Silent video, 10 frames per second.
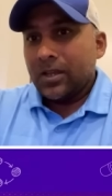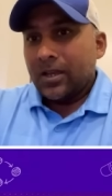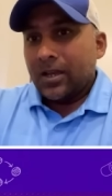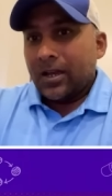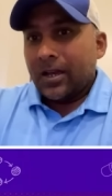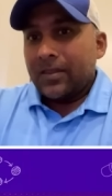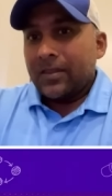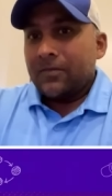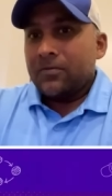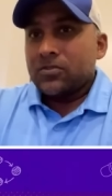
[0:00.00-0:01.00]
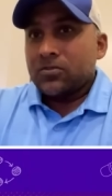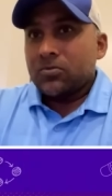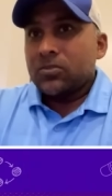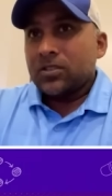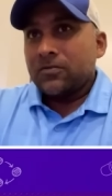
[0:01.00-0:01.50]
I think that was
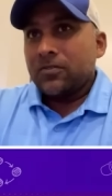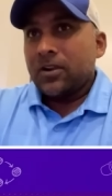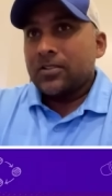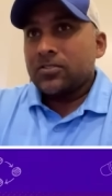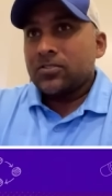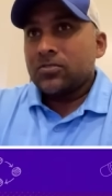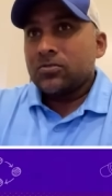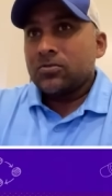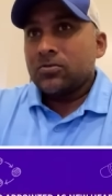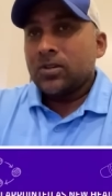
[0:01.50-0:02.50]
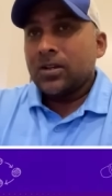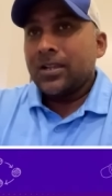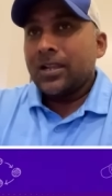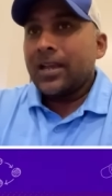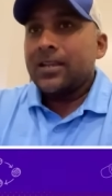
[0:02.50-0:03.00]
crucial for us to
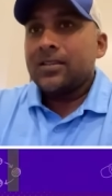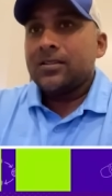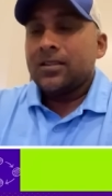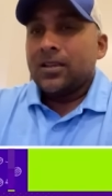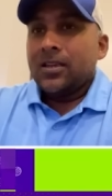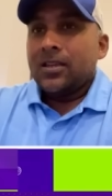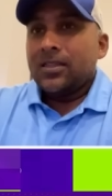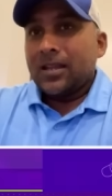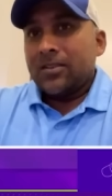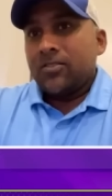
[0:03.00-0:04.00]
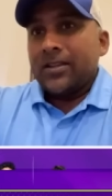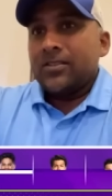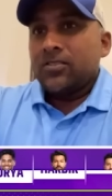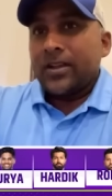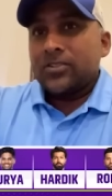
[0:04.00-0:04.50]
align in that right
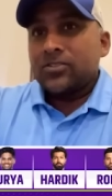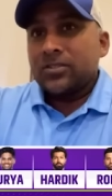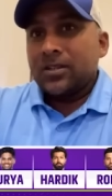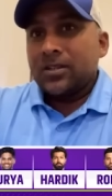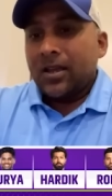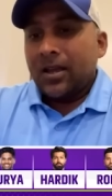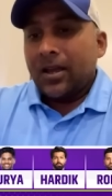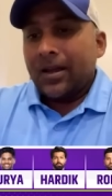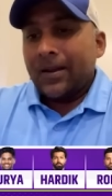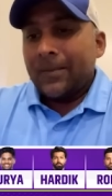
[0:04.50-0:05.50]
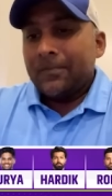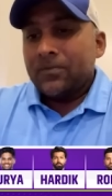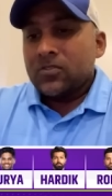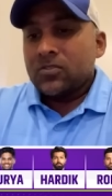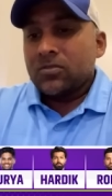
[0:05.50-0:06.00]
direction.
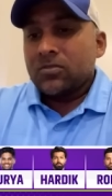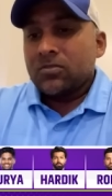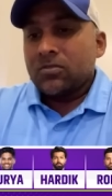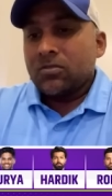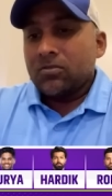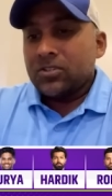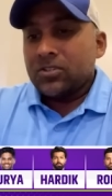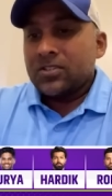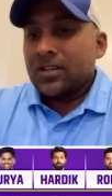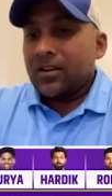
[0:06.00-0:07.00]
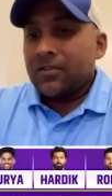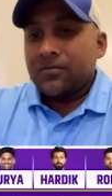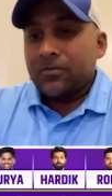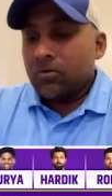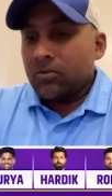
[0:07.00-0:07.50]
So, coaching staff,
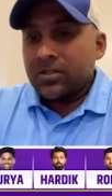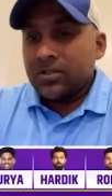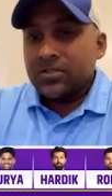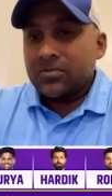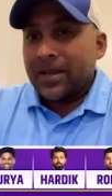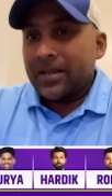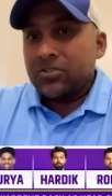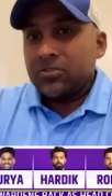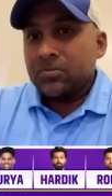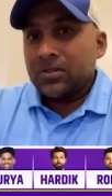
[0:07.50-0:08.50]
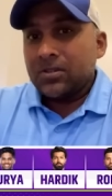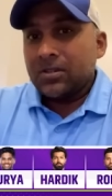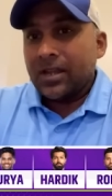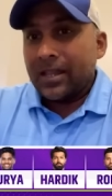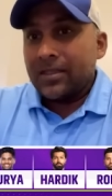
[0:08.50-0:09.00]
owners, management,
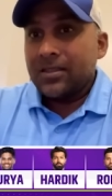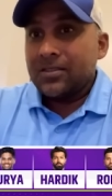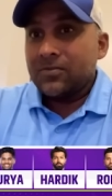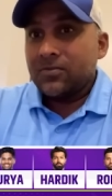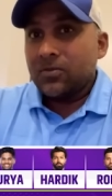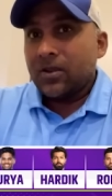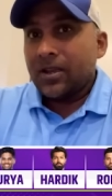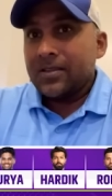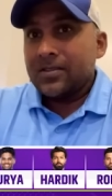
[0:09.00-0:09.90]
and these four guys, I